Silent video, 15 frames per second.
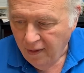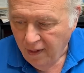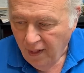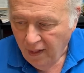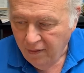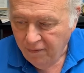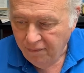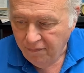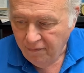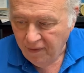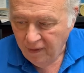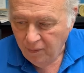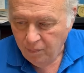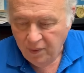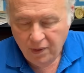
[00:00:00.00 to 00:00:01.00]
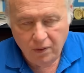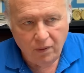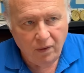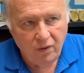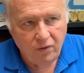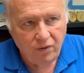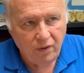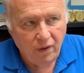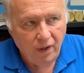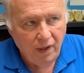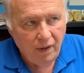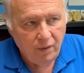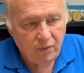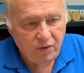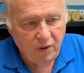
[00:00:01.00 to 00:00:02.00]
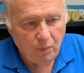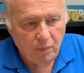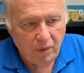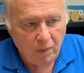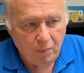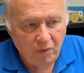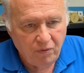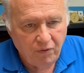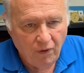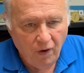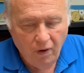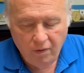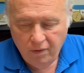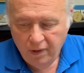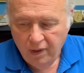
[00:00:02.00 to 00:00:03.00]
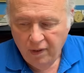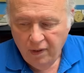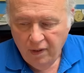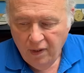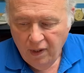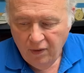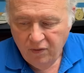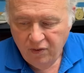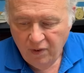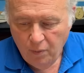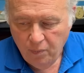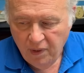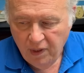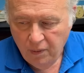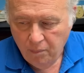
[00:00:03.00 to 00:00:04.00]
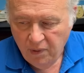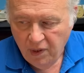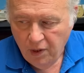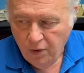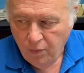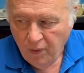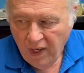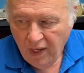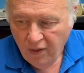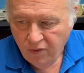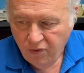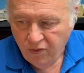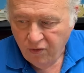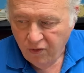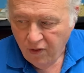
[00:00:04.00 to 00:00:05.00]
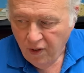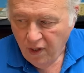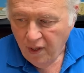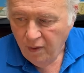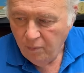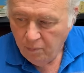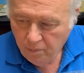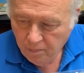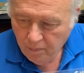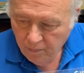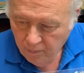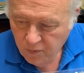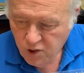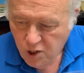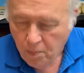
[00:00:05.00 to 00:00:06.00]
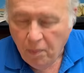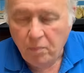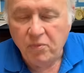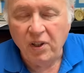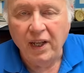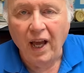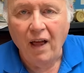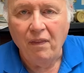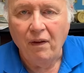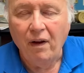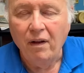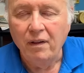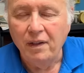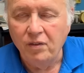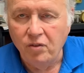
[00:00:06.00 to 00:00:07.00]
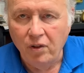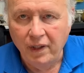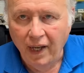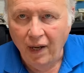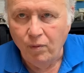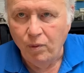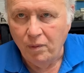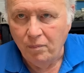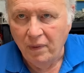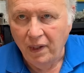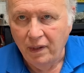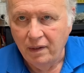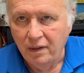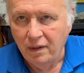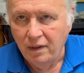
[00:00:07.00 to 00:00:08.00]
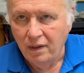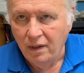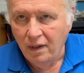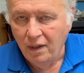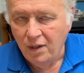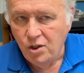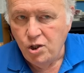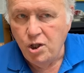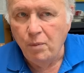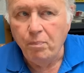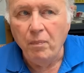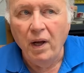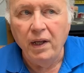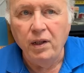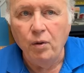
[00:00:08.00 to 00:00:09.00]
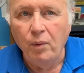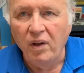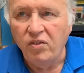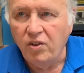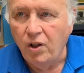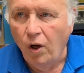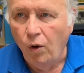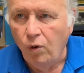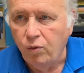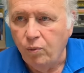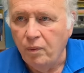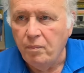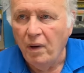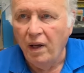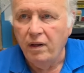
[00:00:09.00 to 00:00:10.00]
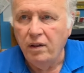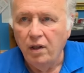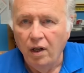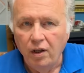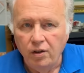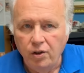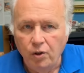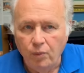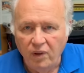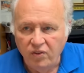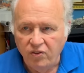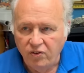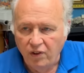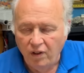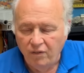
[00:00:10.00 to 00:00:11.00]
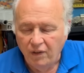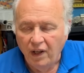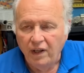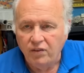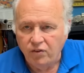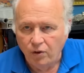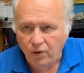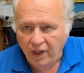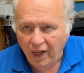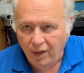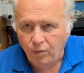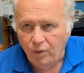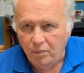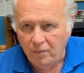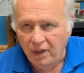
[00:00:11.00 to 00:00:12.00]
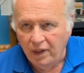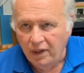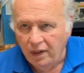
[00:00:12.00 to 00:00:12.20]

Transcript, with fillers: and fee because some of them are foreign and some of them are U.S. Ship them together. It's okay with me. Yep. Ship my U.S. gold with my U.S. silver. It's okay with me.